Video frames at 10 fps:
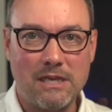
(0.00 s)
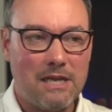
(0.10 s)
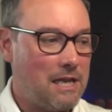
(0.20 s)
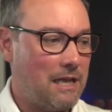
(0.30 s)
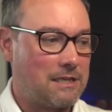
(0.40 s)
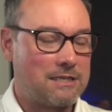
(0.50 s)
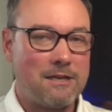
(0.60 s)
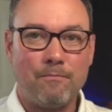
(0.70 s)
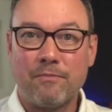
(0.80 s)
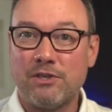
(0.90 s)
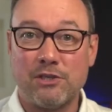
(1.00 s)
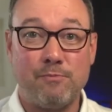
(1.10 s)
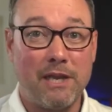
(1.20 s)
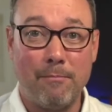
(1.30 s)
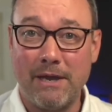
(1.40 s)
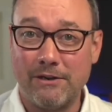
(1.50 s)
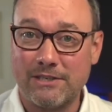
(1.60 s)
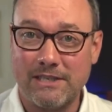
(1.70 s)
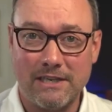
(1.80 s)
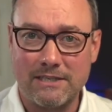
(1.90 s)
it's just being a better
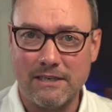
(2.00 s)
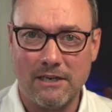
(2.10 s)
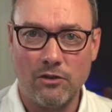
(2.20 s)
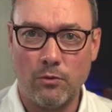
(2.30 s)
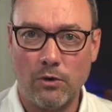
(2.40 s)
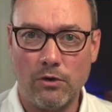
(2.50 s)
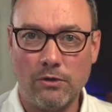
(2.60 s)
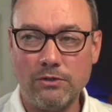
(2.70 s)
citizen in the world